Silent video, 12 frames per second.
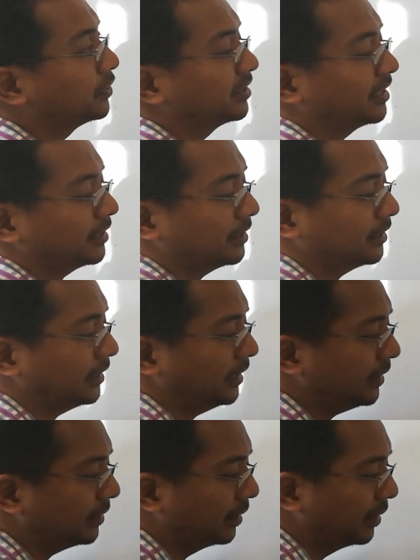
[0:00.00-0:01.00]
section
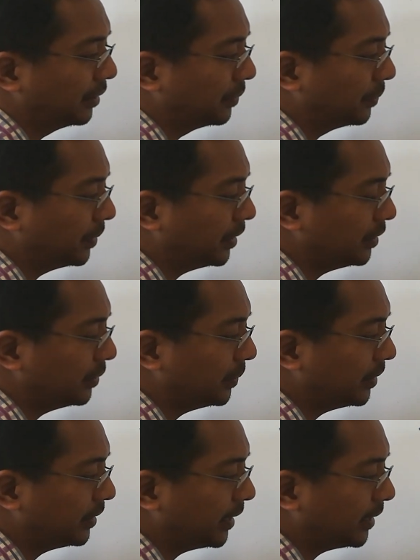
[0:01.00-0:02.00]
8, where you
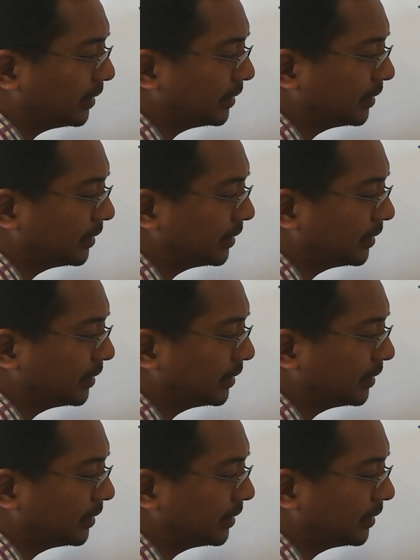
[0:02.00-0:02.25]
will get